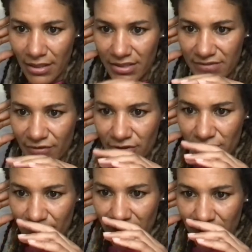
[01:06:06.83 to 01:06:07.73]
It's fun
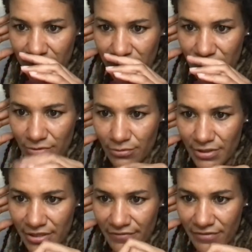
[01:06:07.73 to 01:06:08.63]
to be able to go
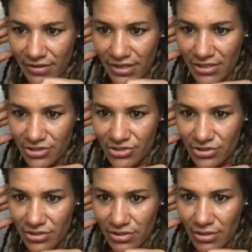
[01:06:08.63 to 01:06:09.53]
wherever and
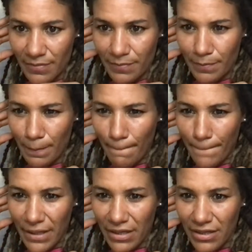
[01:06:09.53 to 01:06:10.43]
drop
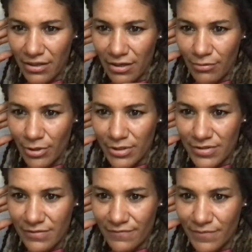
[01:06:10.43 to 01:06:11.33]

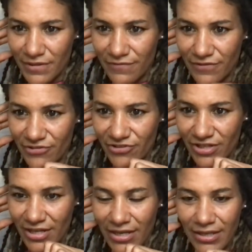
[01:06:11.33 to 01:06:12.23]
ones of big fishing.
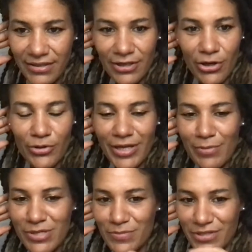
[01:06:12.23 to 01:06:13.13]
Yo, that
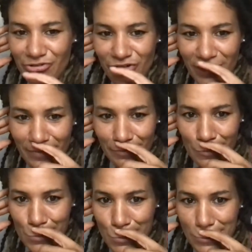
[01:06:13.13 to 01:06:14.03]
must be dream.
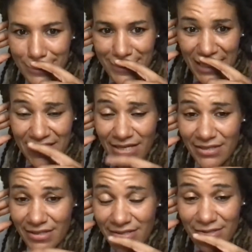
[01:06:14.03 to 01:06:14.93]
That's
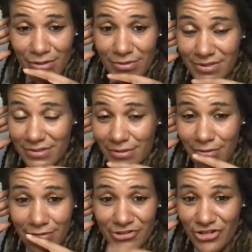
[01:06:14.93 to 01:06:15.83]
like that sounds
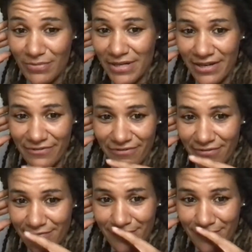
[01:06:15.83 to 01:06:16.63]
so dream life.